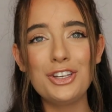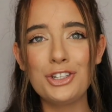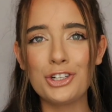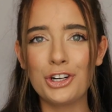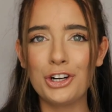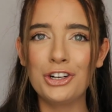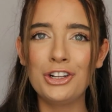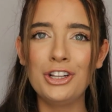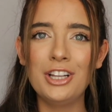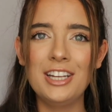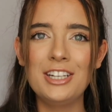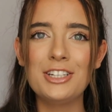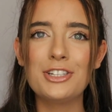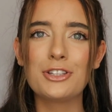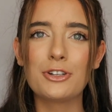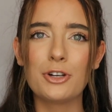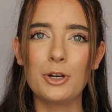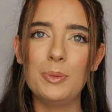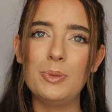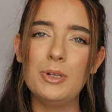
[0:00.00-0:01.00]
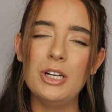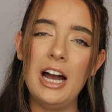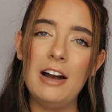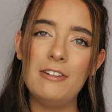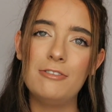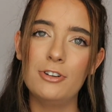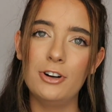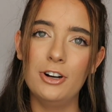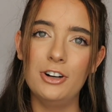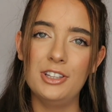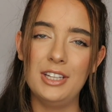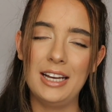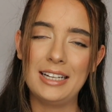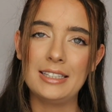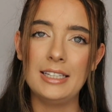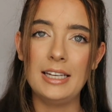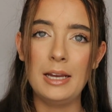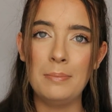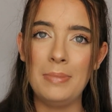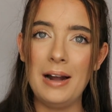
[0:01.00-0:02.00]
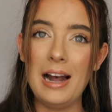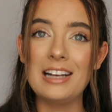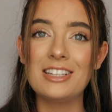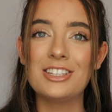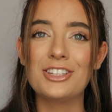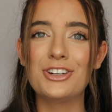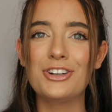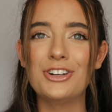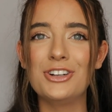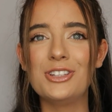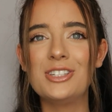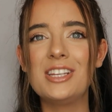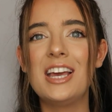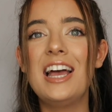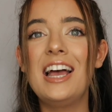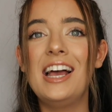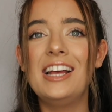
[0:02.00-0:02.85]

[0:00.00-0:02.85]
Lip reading: journal into the group chat for like the ambassadors